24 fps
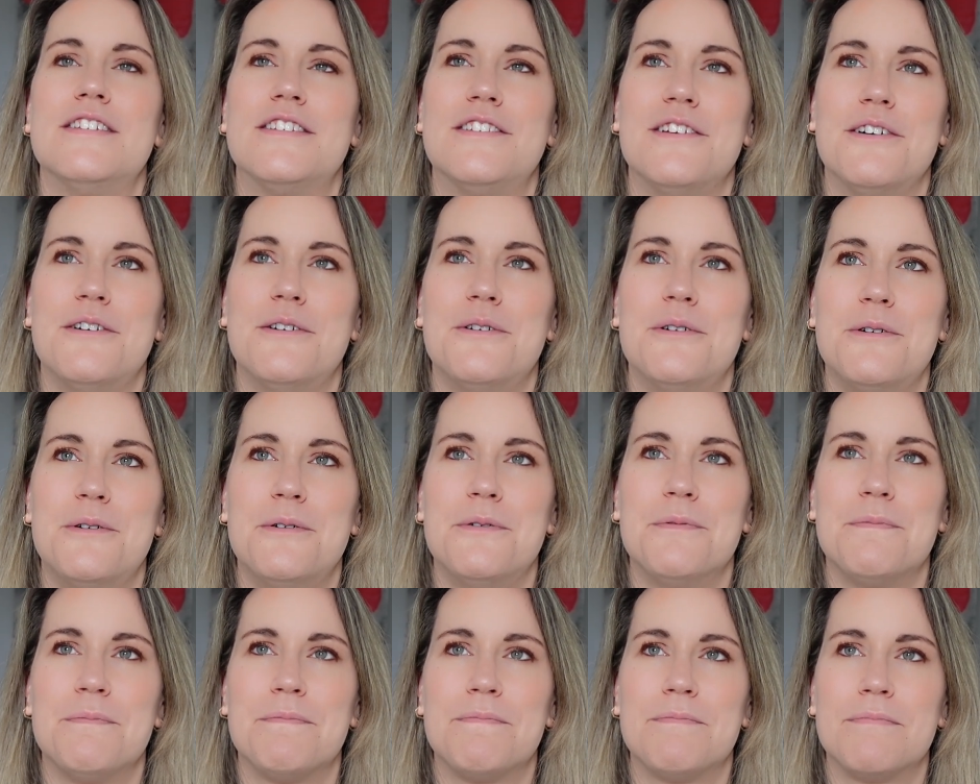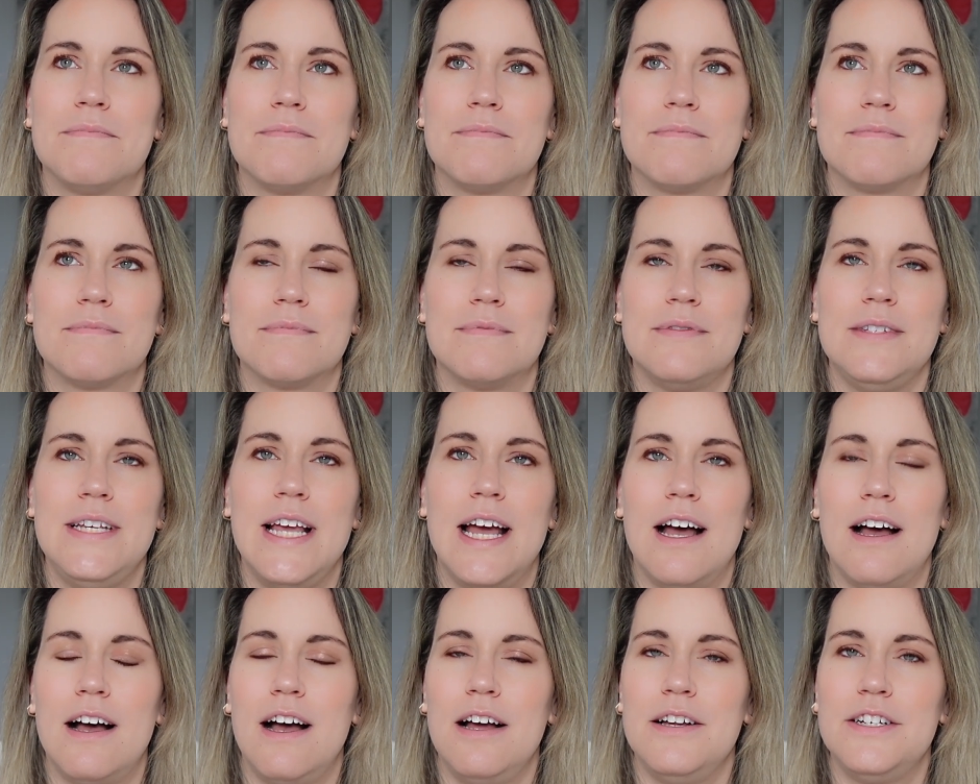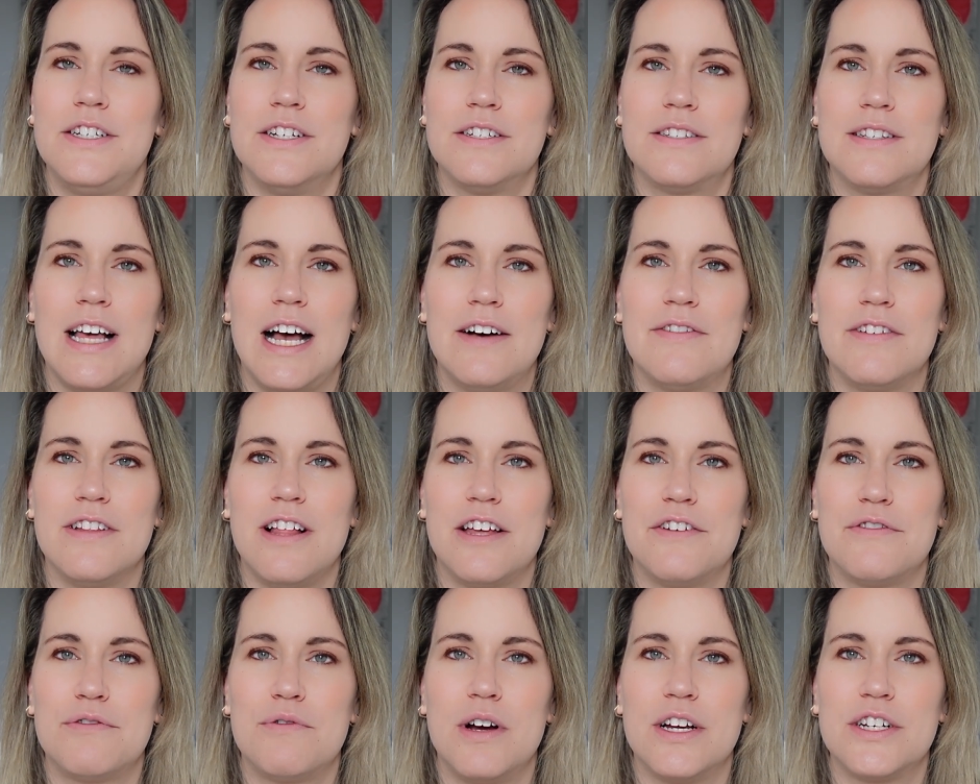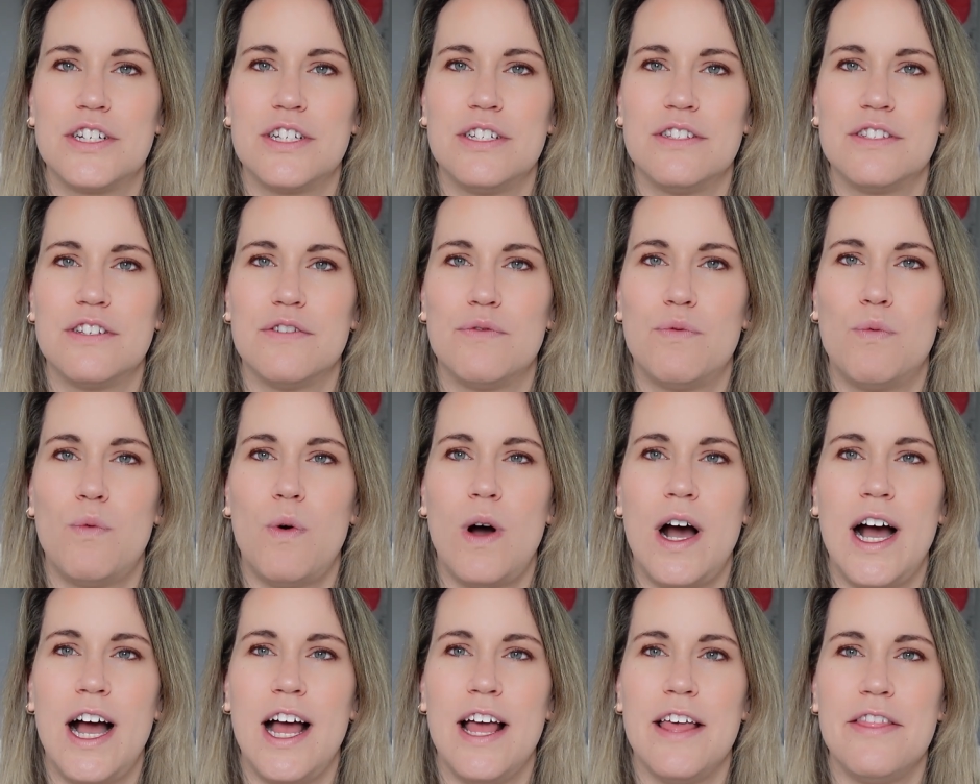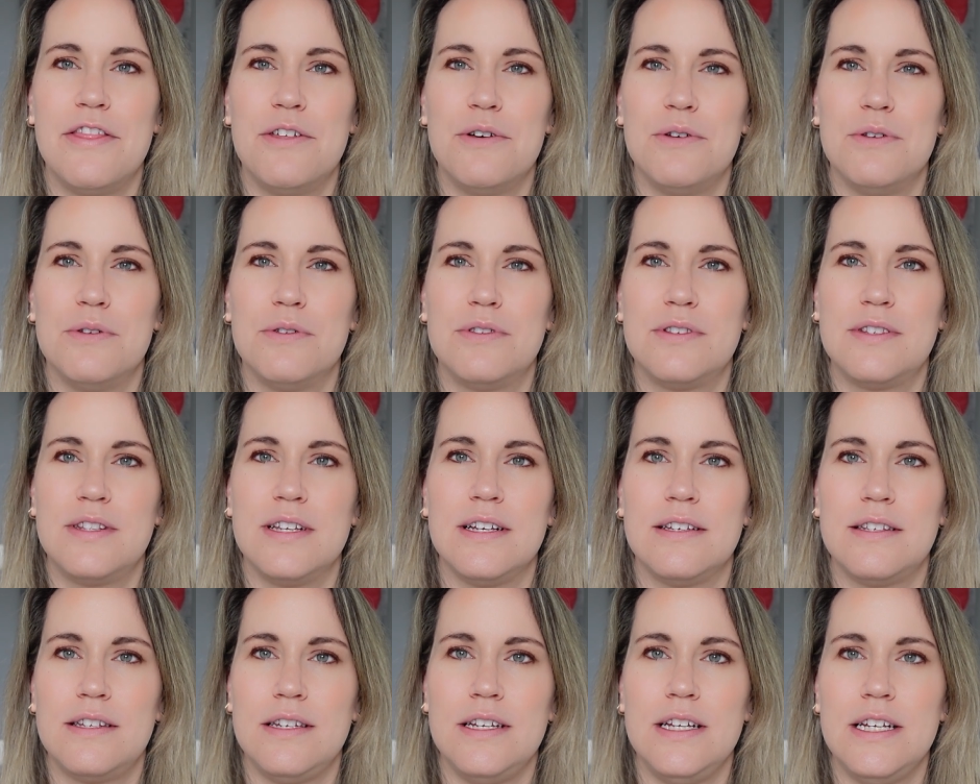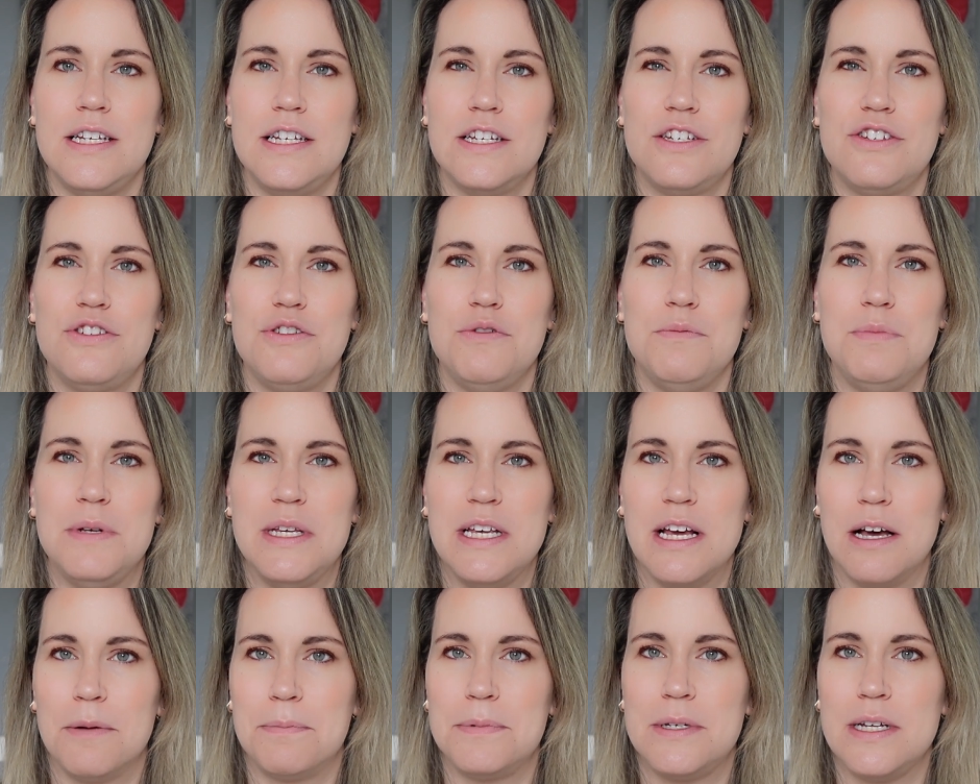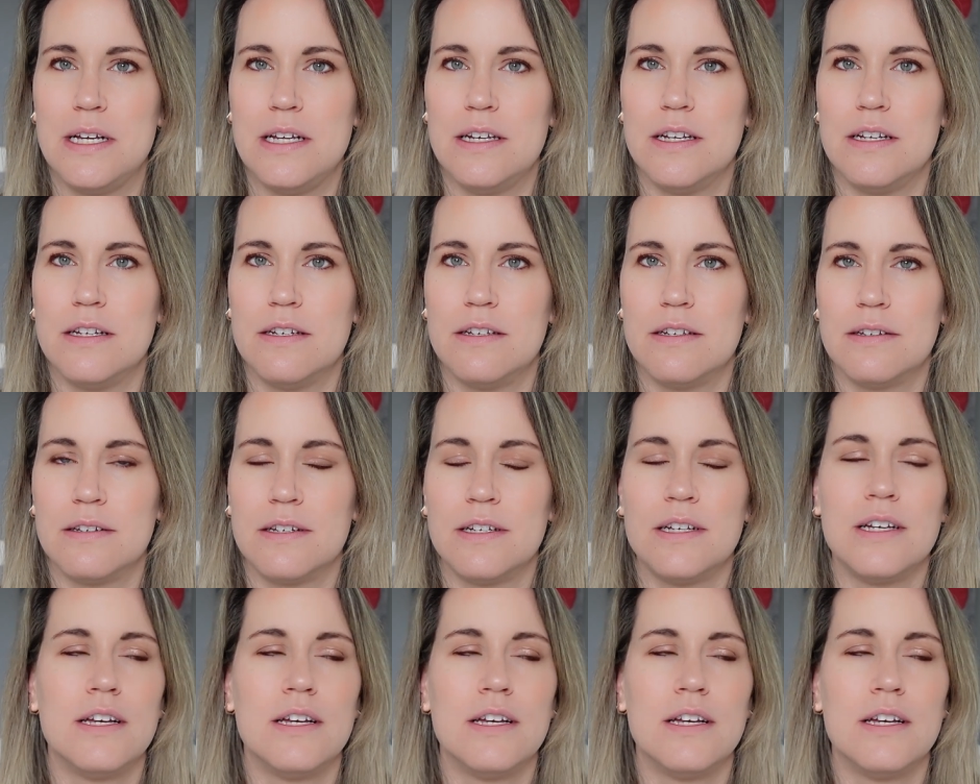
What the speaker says: So yeah, I just have a lot of questions of why those things needed to be updated.